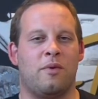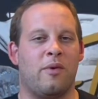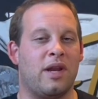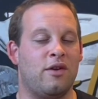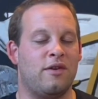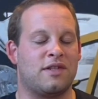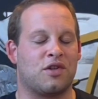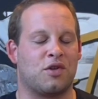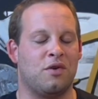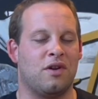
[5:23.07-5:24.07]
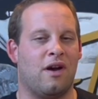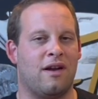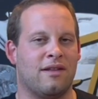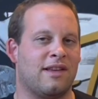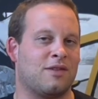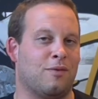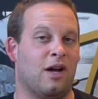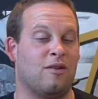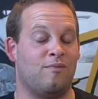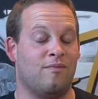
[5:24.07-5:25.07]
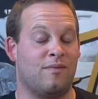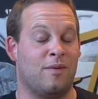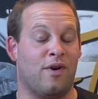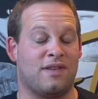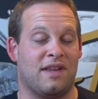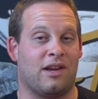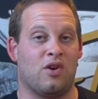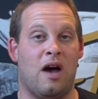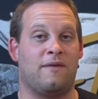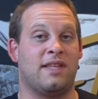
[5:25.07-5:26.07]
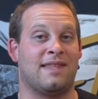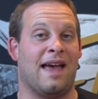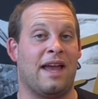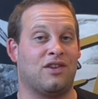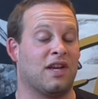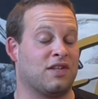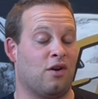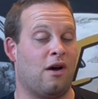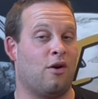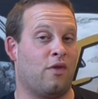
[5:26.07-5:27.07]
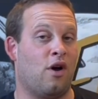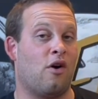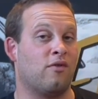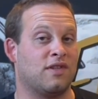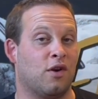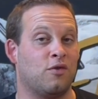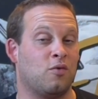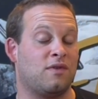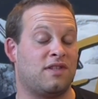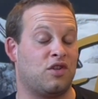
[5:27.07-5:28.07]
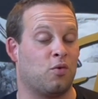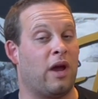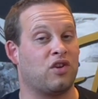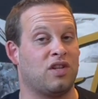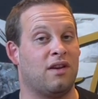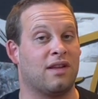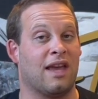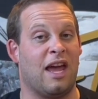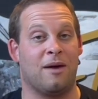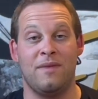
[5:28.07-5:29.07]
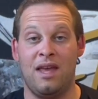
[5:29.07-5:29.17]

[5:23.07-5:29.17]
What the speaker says: are we going to use to shoot an ILS? Well, in most aircraft it's the HSI, or the Horizontal Situation Indicator.